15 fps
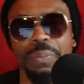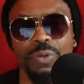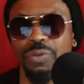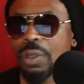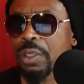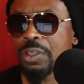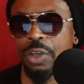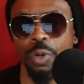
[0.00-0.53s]

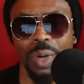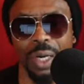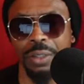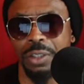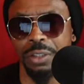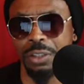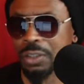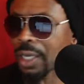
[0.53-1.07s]
really don't
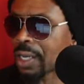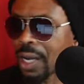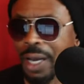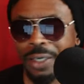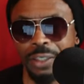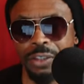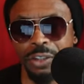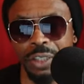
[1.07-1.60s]
understand how
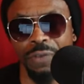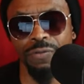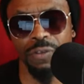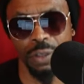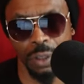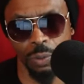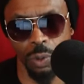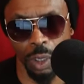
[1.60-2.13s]
this stuff
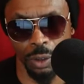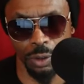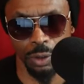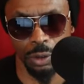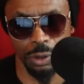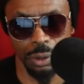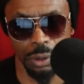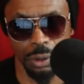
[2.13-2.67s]
really works.
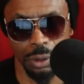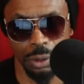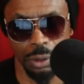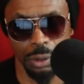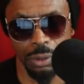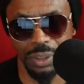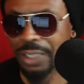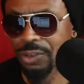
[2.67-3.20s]

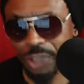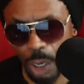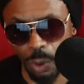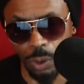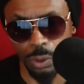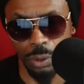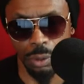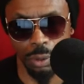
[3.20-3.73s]
They don't.
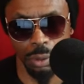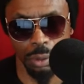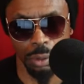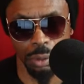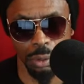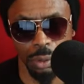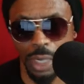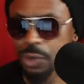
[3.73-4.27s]

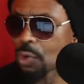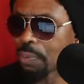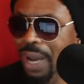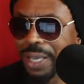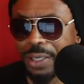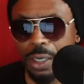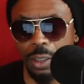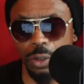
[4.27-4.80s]
And you
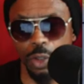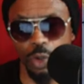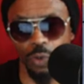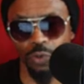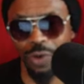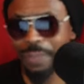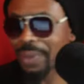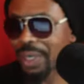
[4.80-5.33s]
might get a little
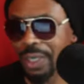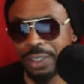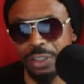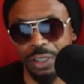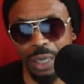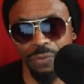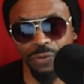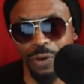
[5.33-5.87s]
remedy or
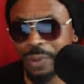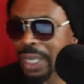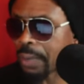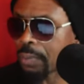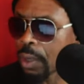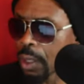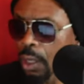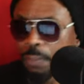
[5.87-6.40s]
something from
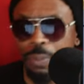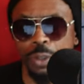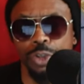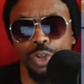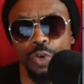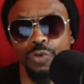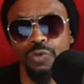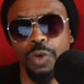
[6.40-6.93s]
them, but
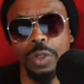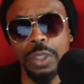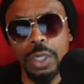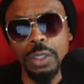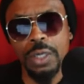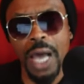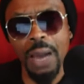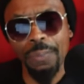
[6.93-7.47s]
you're really
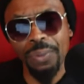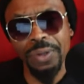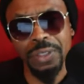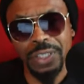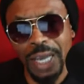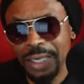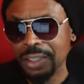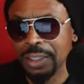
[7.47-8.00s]
not
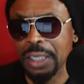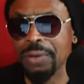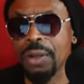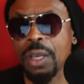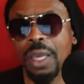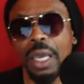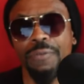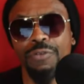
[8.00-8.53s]
protected
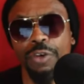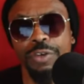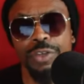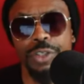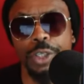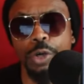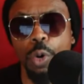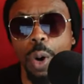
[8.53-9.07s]
if you're
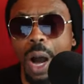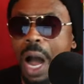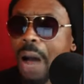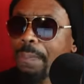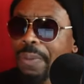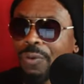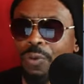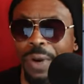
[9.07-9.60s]
still
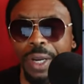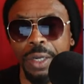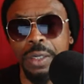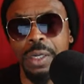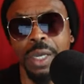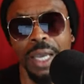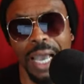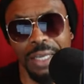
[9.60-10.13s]
operating
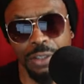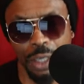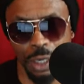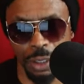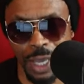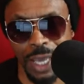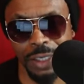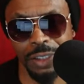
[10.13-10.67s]
as a
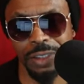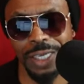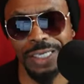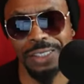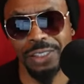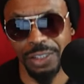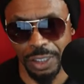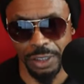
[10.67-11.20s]
United
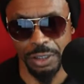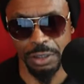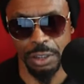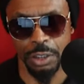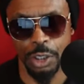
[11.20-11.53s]
States citizen.